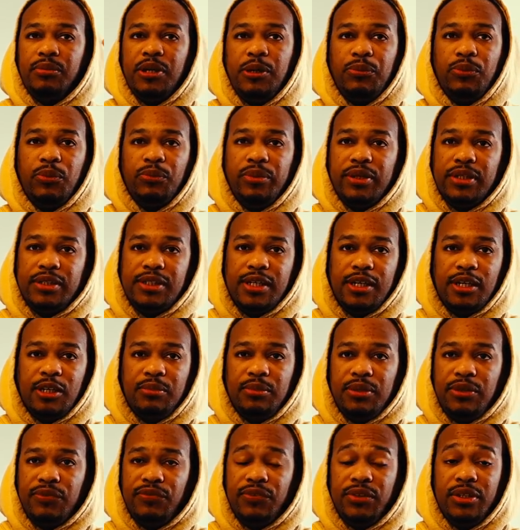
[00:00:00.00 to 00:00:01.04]
people been
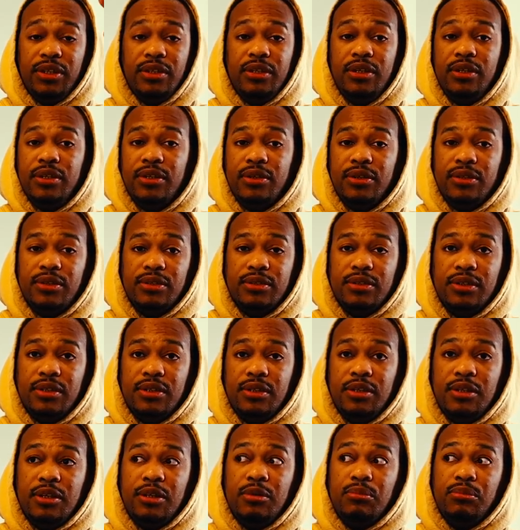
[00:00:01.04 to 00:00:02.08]
telling me for years,
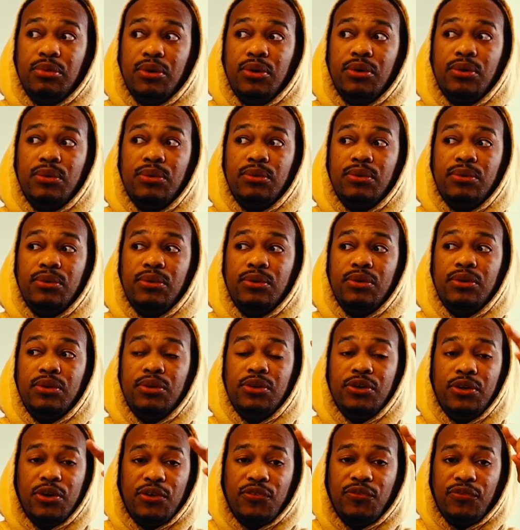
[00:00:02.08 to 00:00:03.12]
bro,
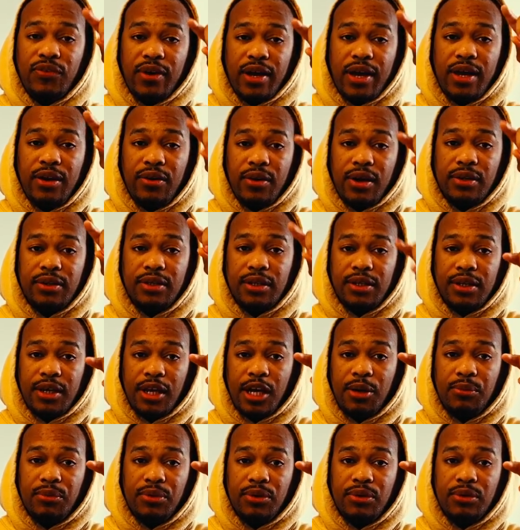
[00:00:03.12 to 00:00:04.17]
you're fire at the
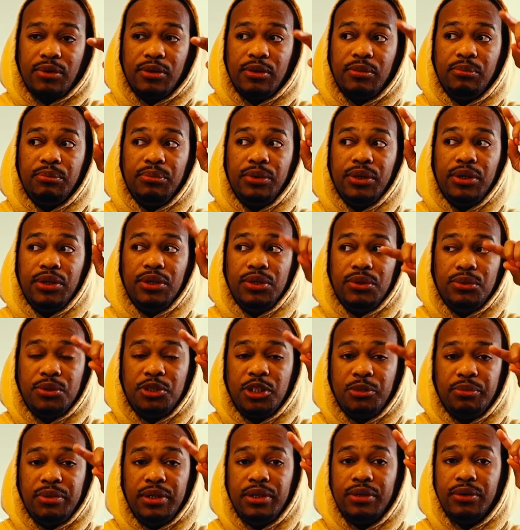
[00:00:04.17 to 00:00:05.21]
camera, but you
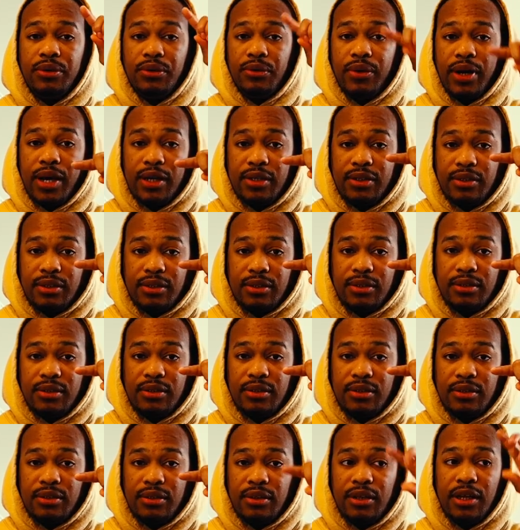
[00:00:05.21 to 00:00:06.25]
should be
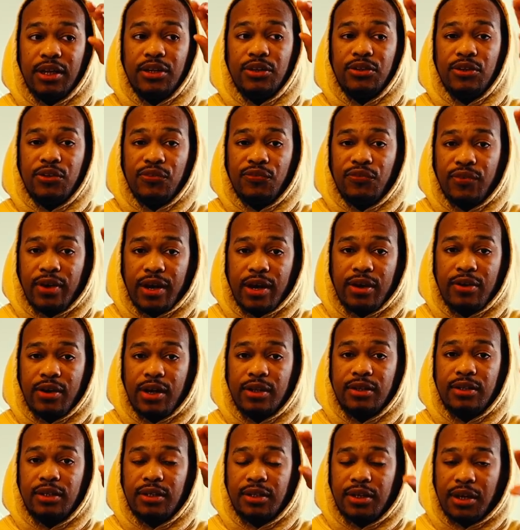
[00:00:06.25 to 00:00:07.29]
directing. Like, you're fire
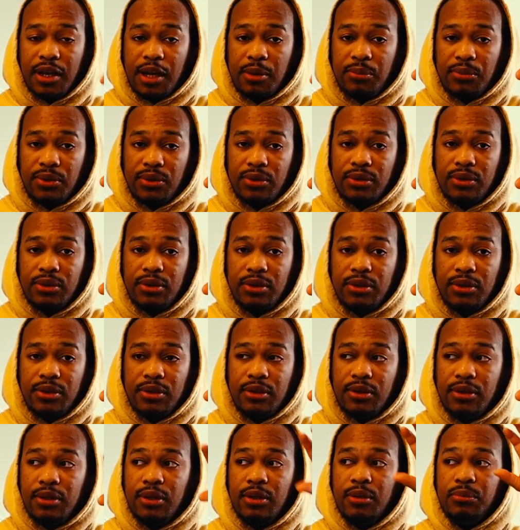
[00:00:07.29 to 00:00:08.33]
at the camera,
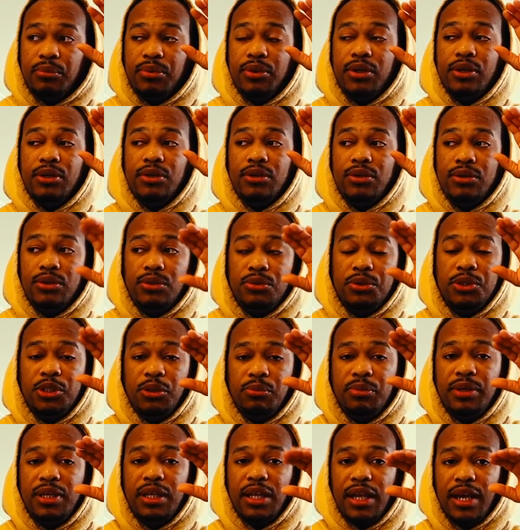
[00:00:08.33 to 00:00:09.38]
but you
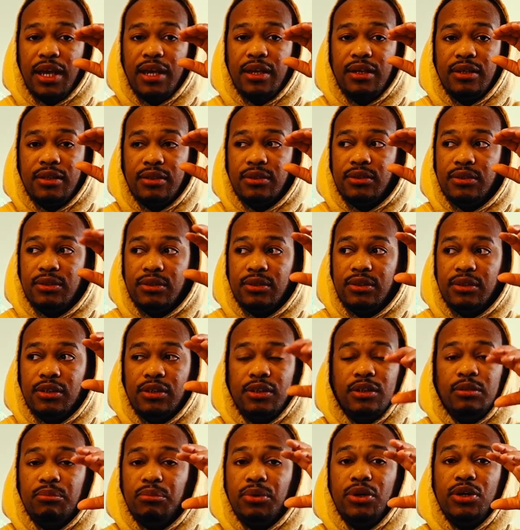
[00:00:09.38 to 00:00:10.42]
should be like,
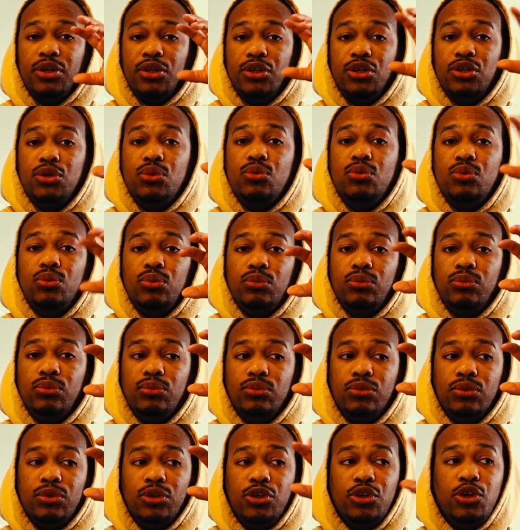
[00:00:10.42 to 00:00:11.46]
bro,
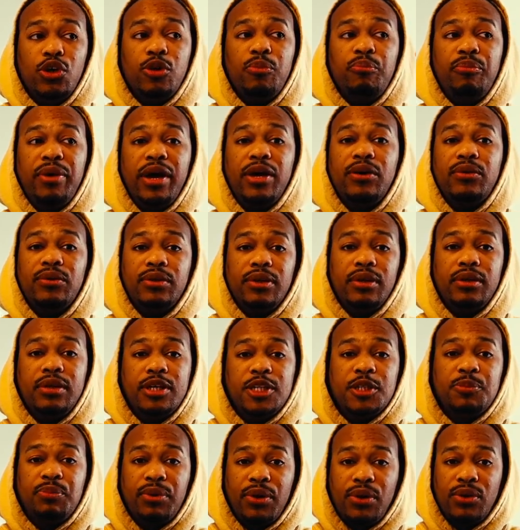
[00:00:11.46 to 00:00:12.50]
you're better than
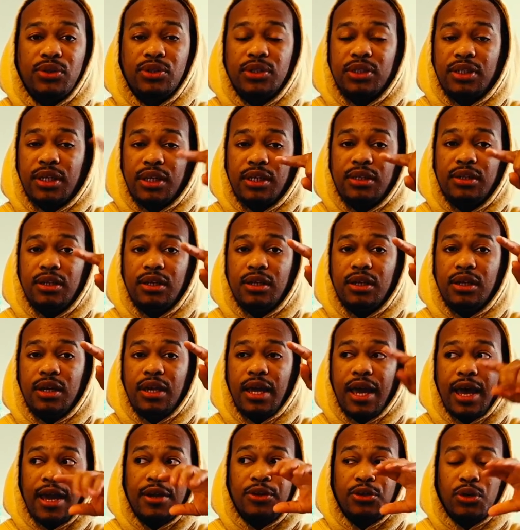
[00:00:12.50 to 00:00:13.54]
this
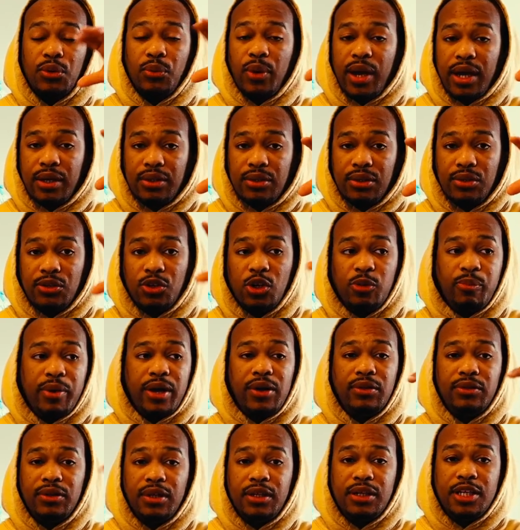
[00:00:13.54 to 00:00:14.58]
person at directing. You're
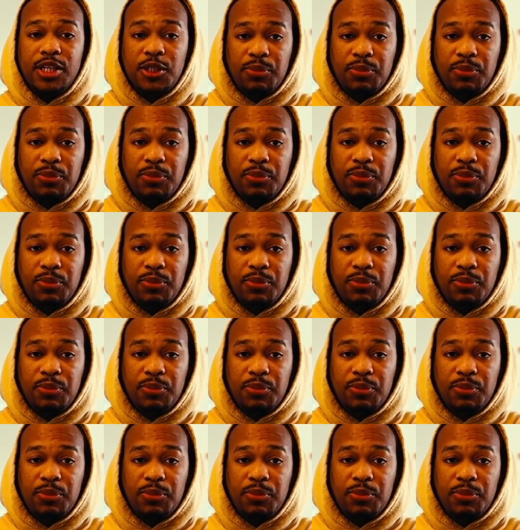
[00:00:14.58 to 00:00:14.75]
better than